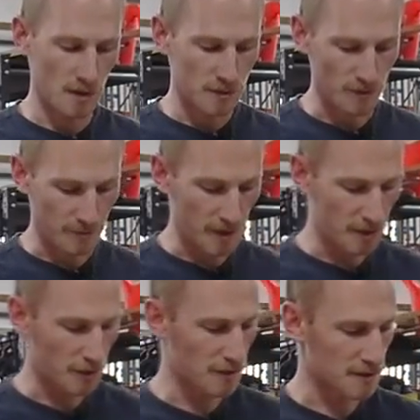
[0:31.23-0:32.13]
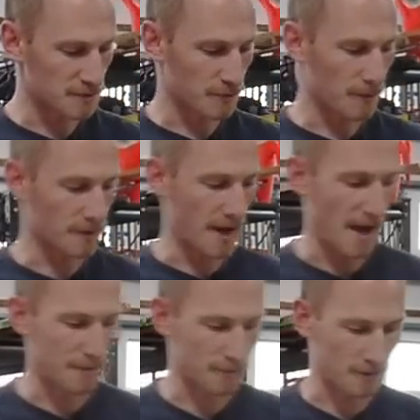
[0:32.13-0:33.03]
So I'm kind of curious what would
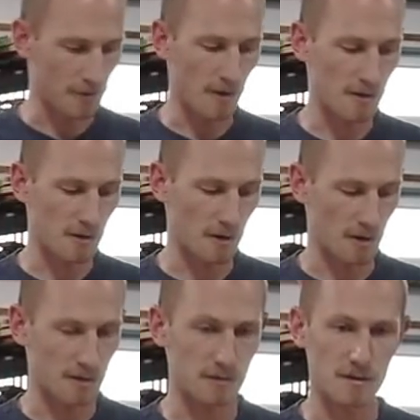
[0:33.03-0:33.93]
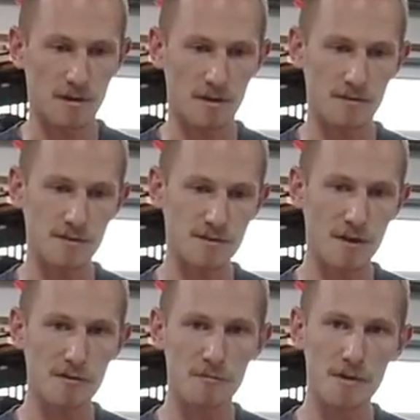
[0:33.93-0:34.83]
happen with argon. The
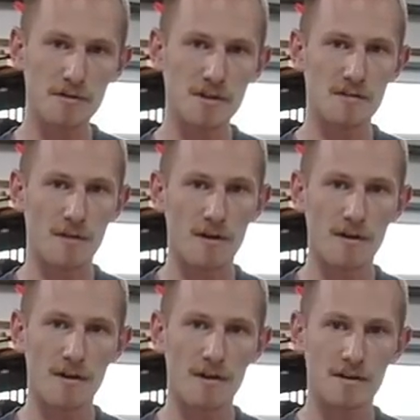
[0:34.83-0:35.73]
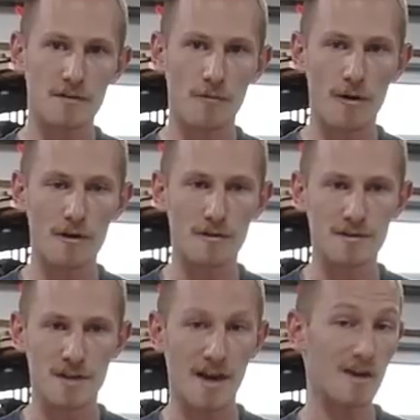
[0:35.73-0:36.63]
solubility of argon in water
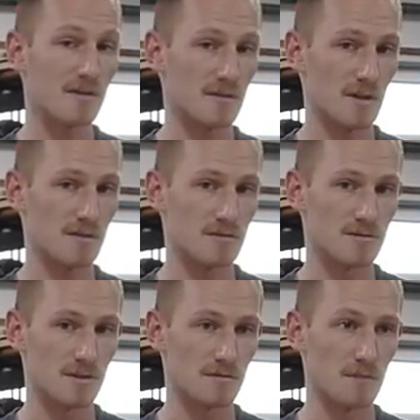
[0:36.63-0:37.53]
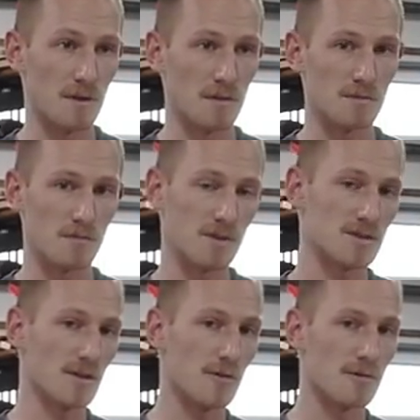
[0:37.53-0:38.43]
is higher than nitrogen, but
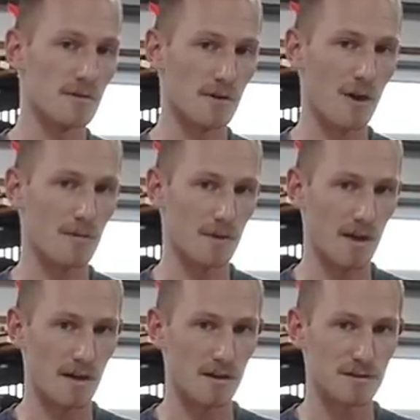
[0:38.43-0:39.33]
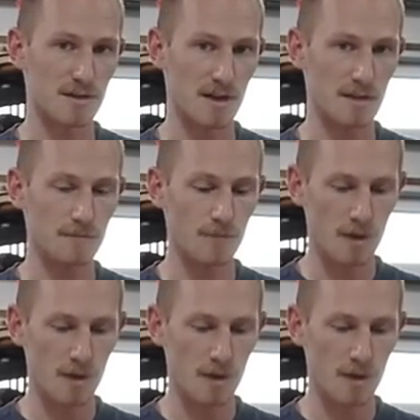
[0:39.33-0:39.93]
much lower than carbon dioxide.